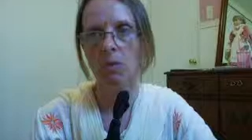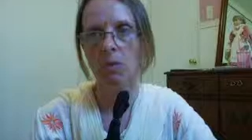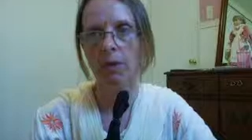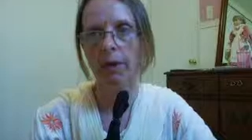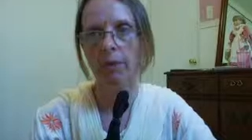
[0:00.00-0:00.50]

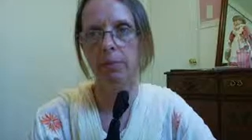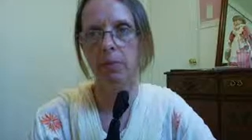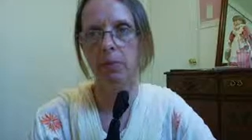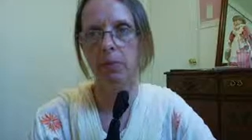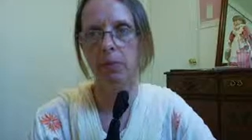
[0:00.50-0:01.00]
by
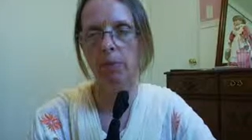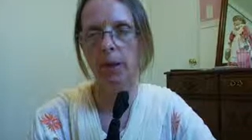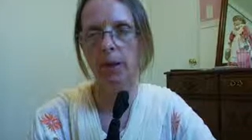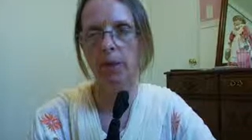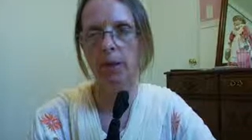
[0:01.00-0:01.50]
this
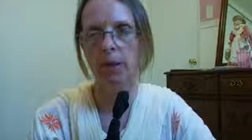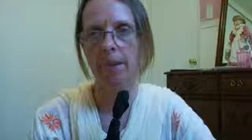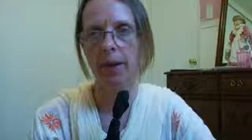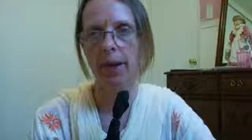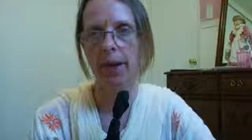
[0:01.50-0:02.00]

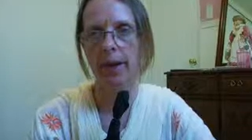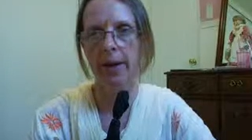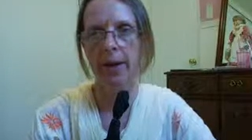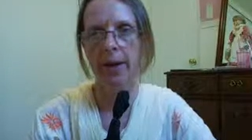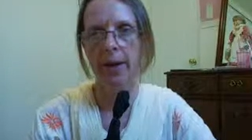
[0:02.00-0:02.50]
man.
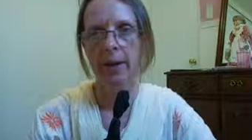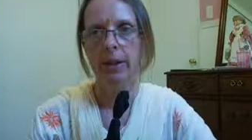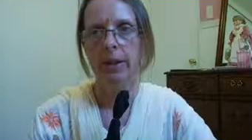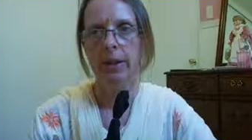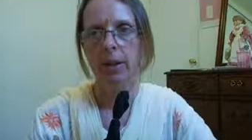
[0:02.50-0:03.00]

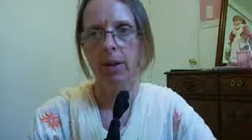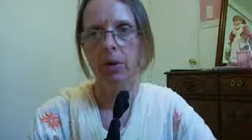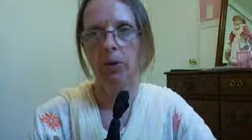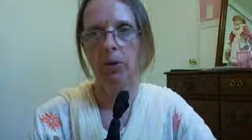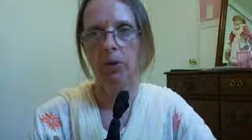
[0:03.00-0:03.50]
Now, I'm
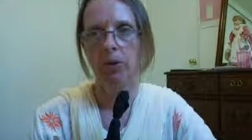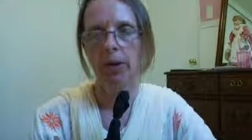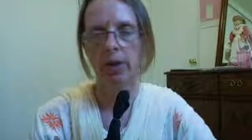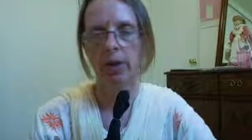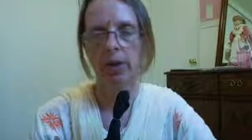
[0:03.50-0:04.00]
also going to
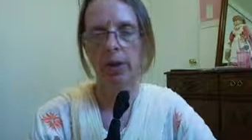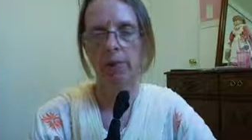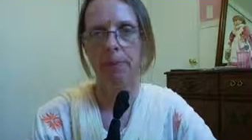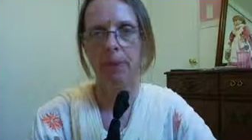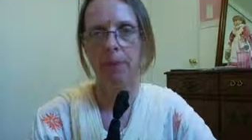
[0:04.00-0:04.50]
forget his name,
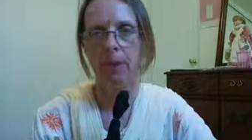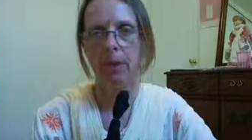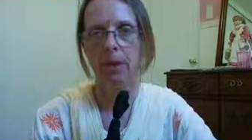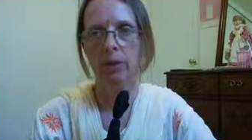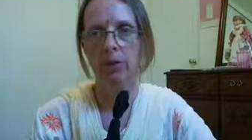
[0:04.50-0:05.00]
but
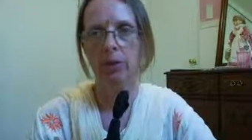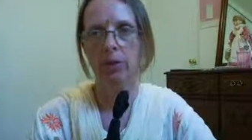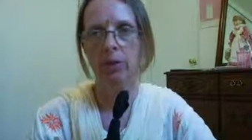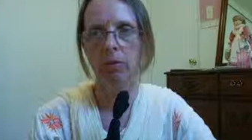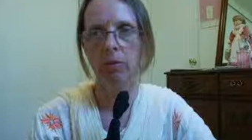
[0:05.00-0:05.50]
he
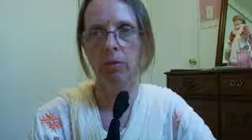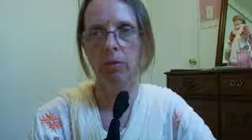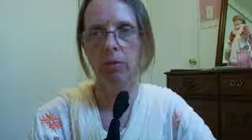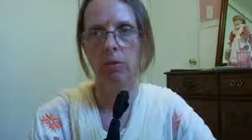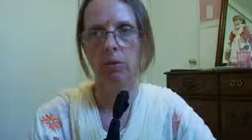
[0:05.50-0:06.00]
produced
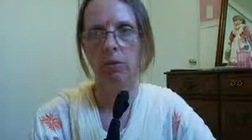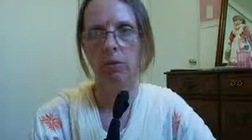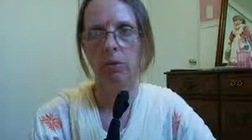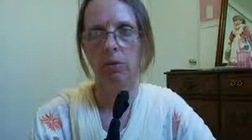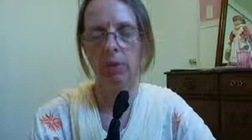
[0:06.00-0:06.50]
a
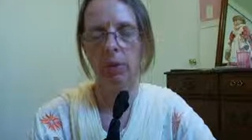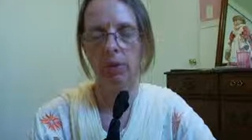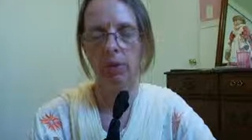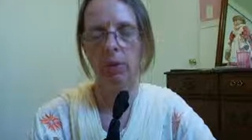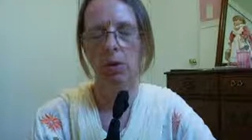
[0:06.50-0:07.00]

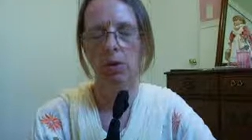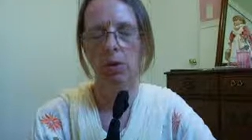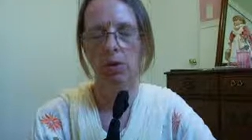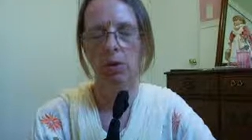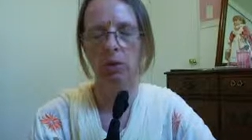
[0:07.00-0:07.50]
video called
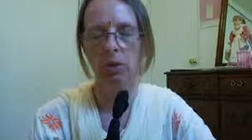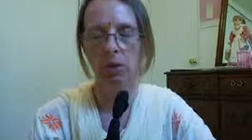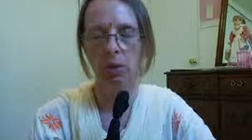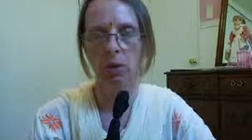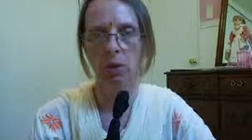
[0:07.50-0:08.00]
Digital
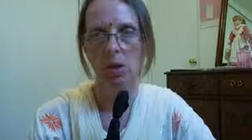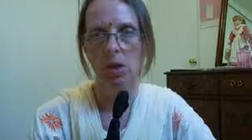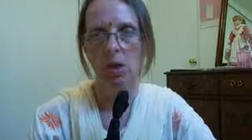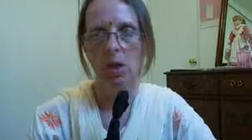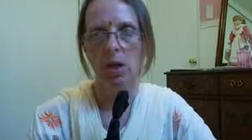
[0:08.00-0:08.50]
Coin,
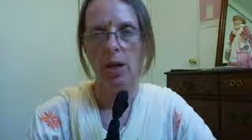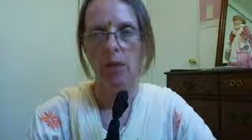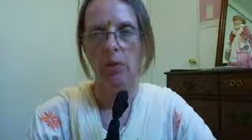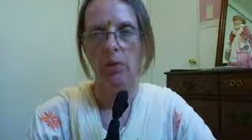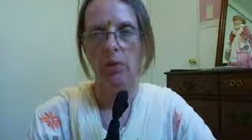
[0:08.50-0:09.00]
and
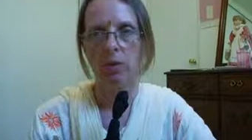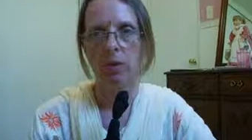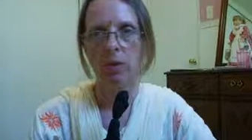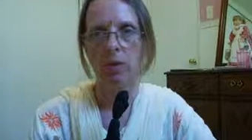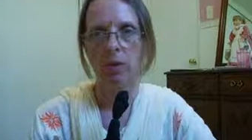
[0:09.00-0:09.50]
then there was
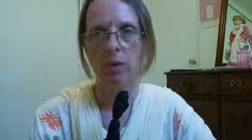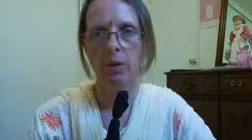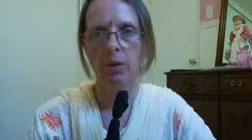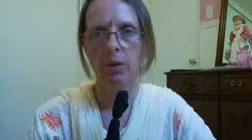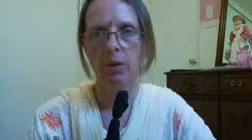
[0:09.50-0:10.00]
another video
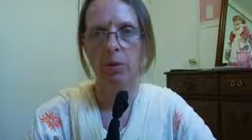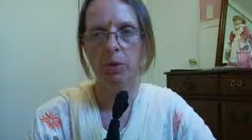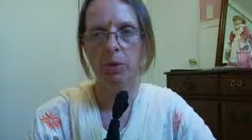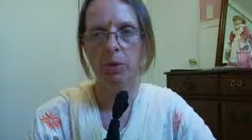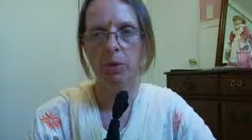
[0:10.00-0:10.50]
that he
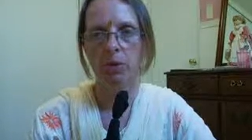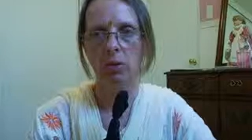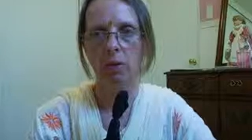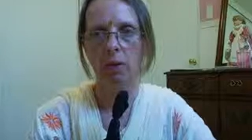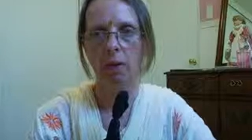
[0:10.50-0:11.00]
produced
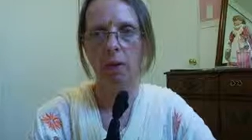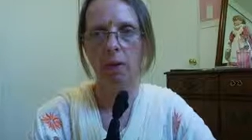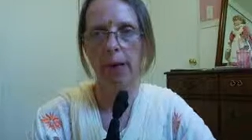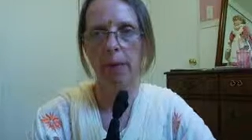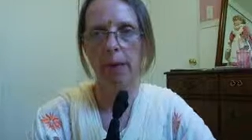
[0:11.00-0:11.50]

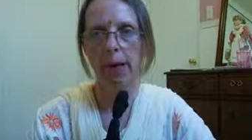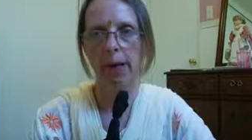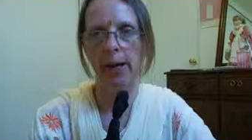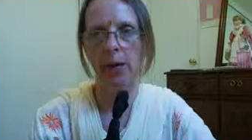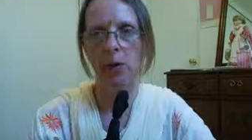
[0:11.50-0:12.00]
about
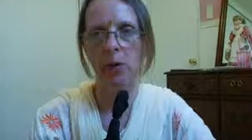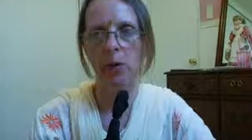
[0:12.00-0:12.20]
how